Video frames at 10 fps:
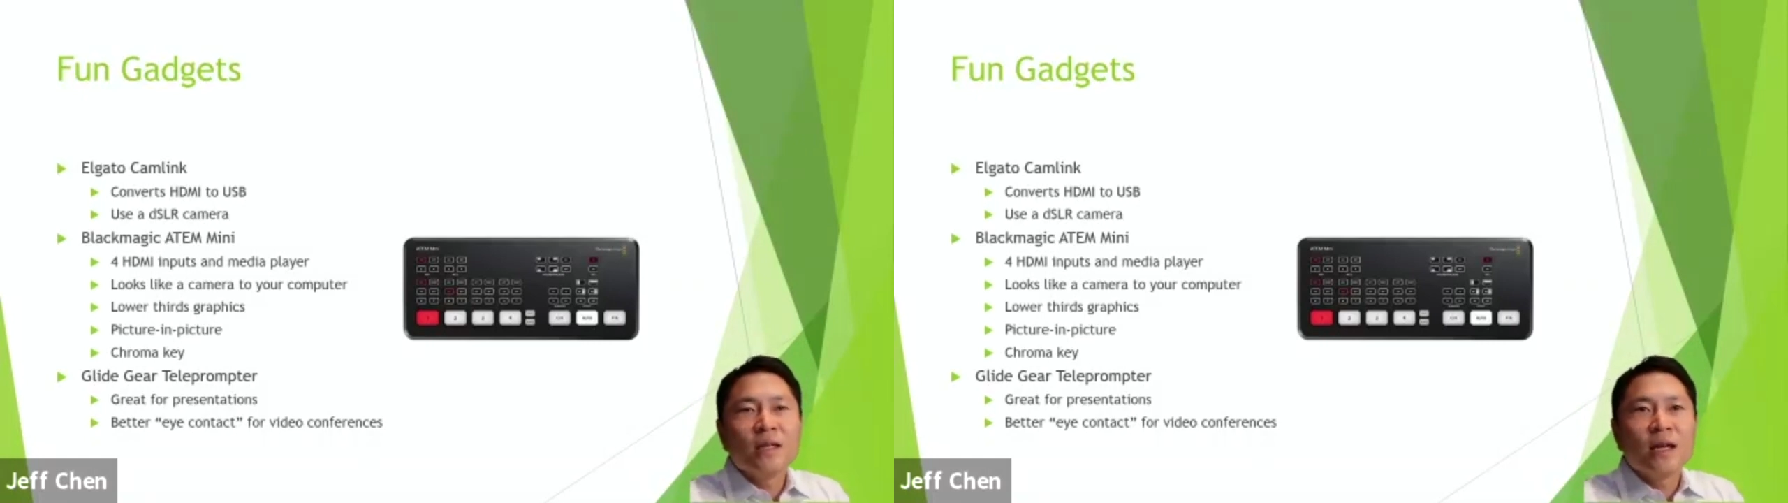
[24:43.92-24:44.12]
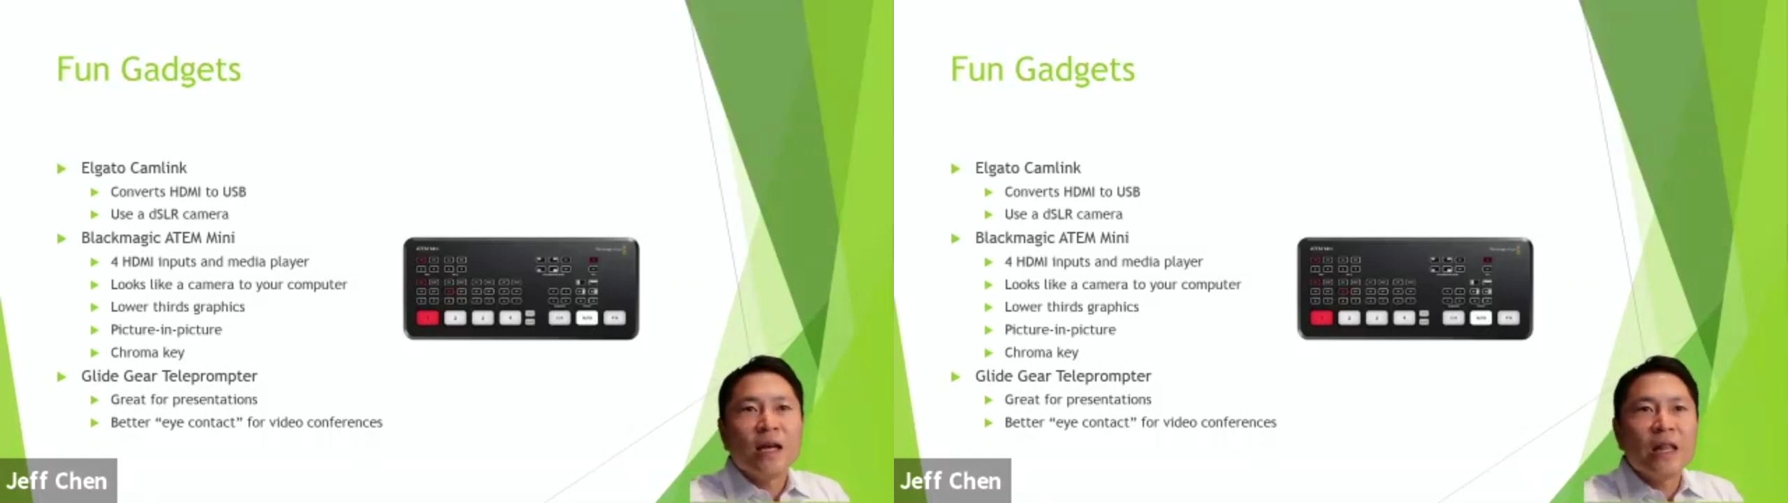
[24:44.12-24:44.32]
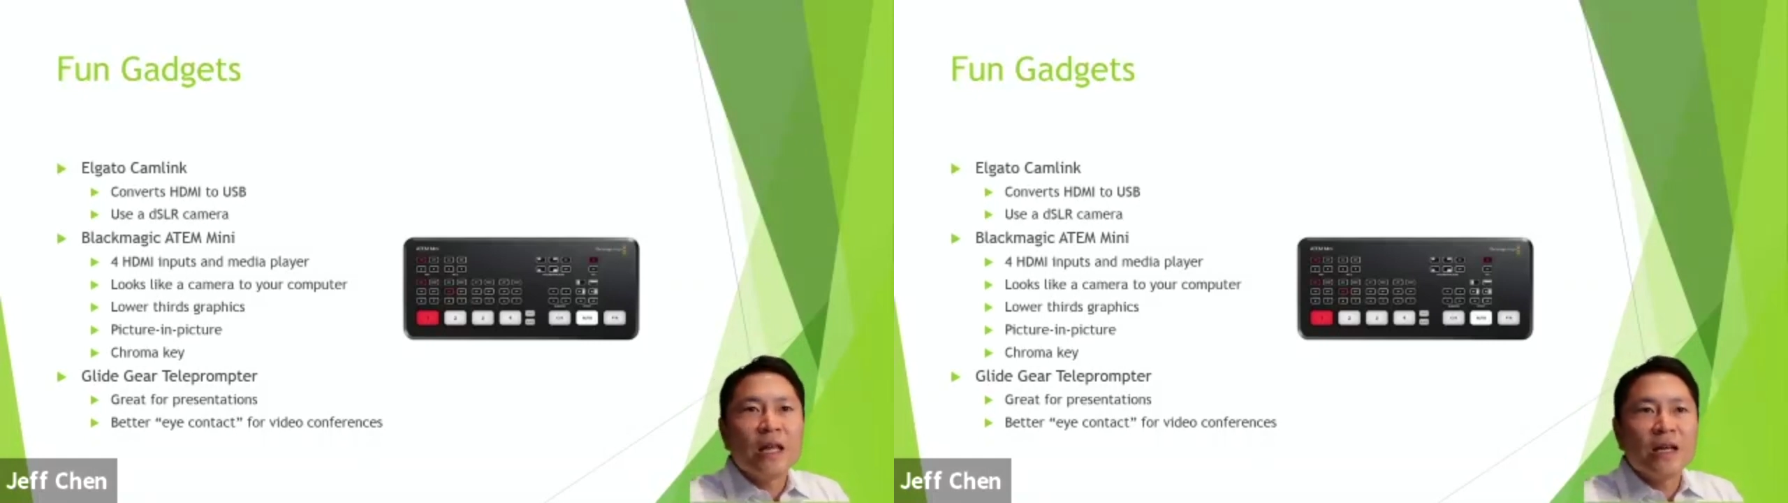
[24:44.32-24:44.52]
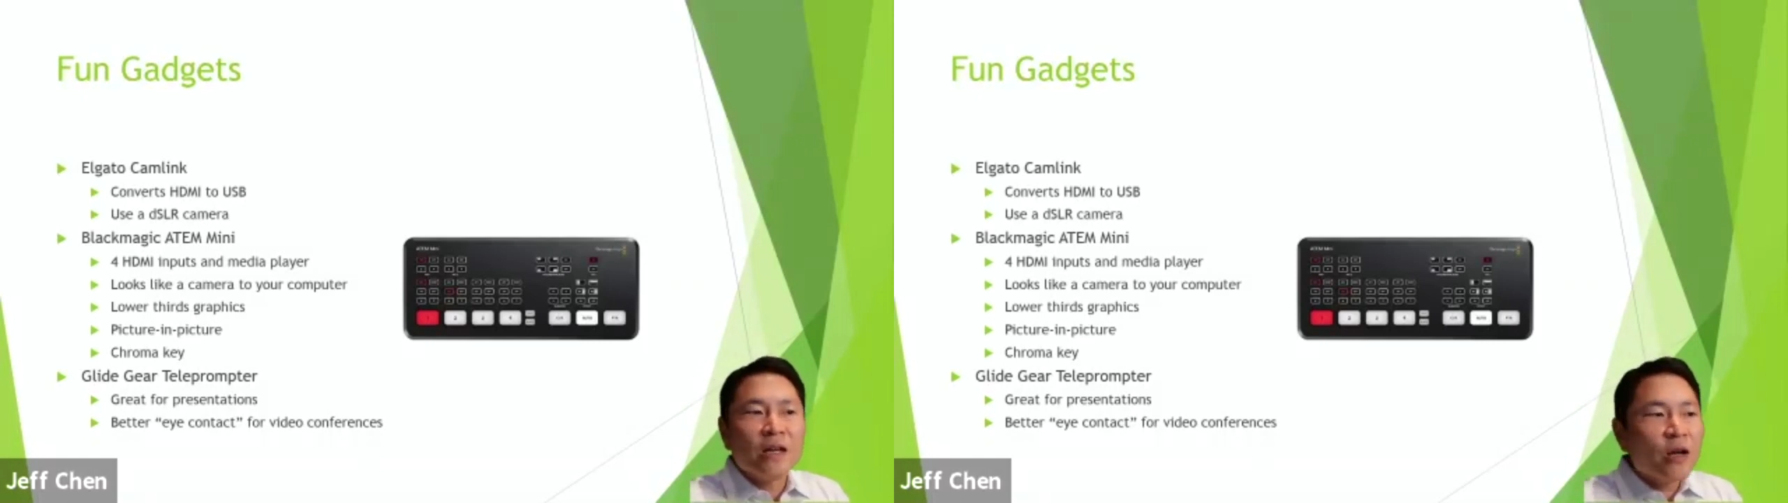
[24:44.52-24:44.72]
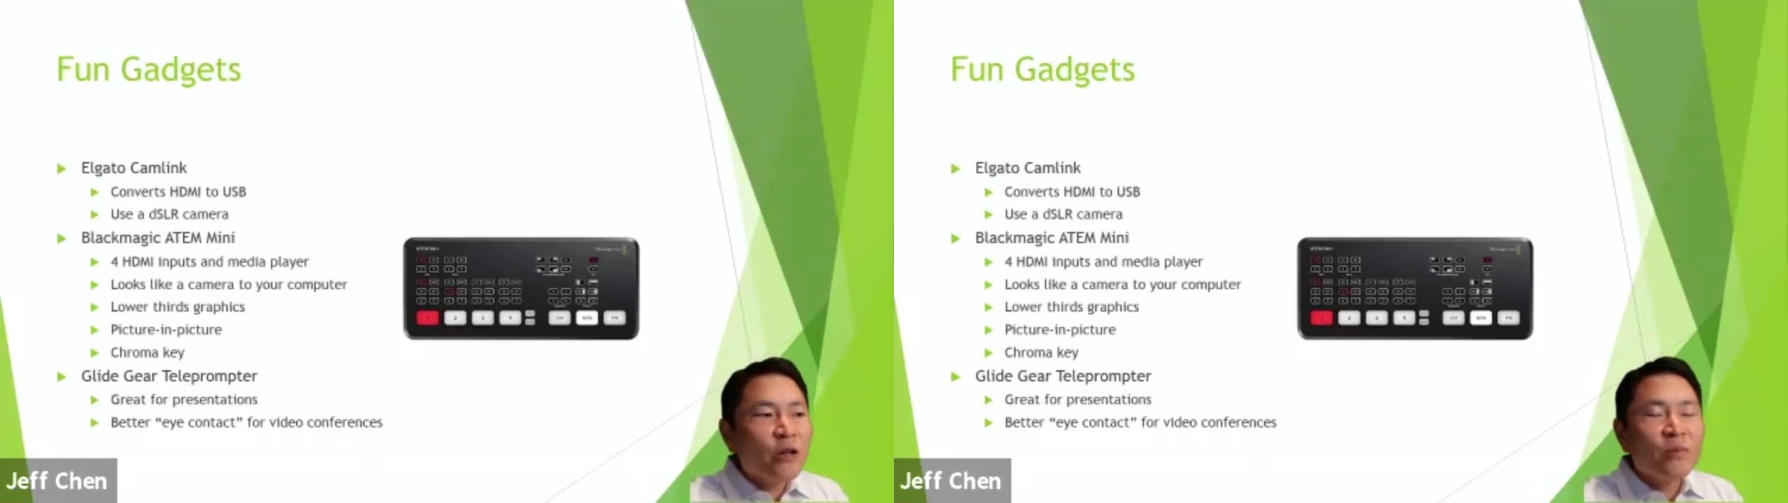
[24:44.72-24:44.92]
And then
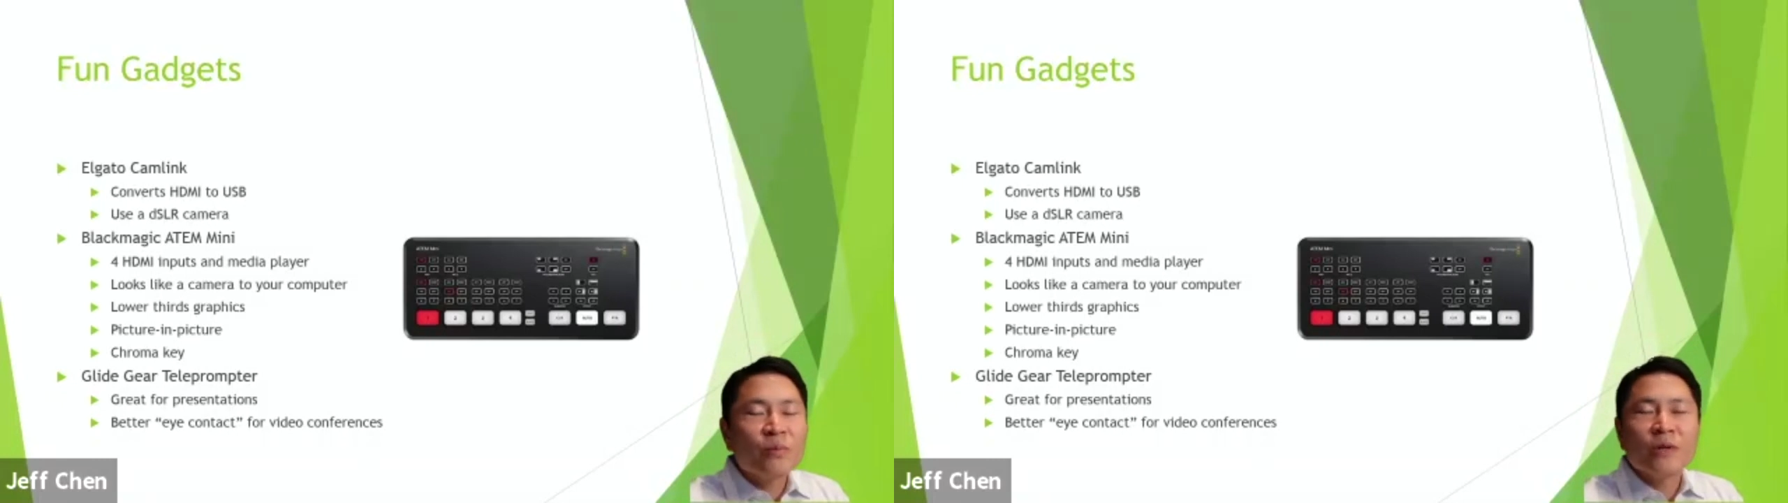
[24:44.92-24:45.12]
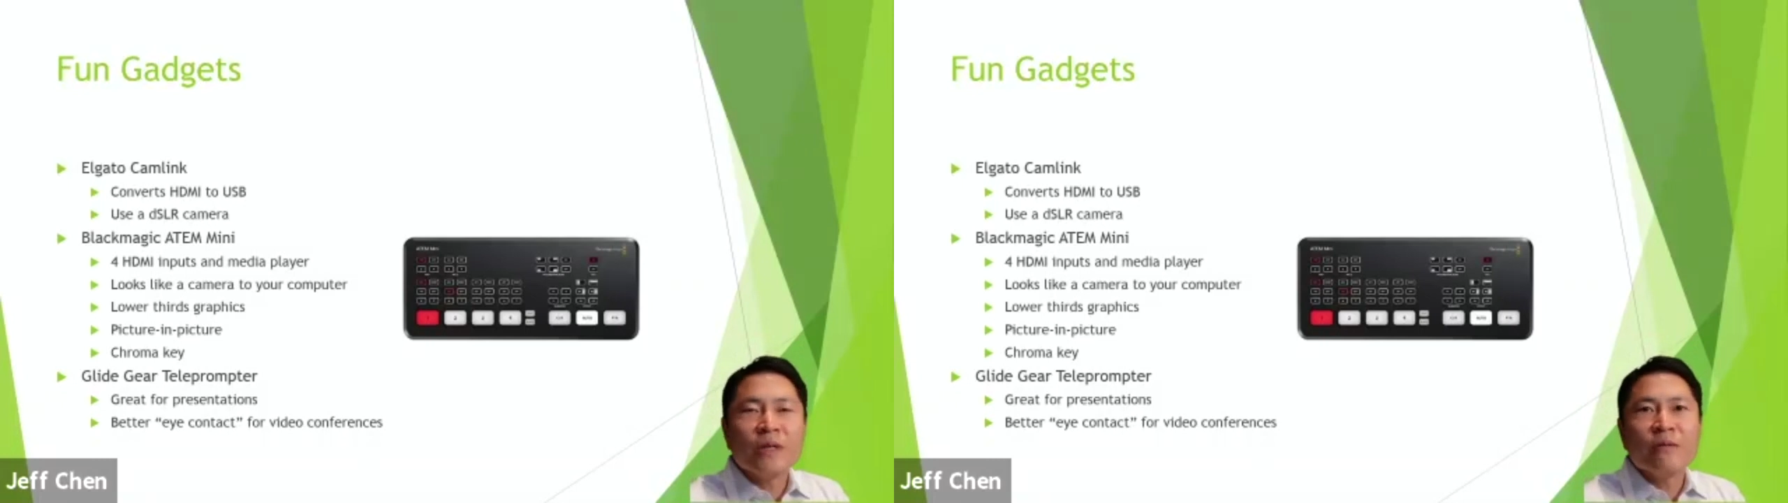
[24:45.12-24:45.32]
another input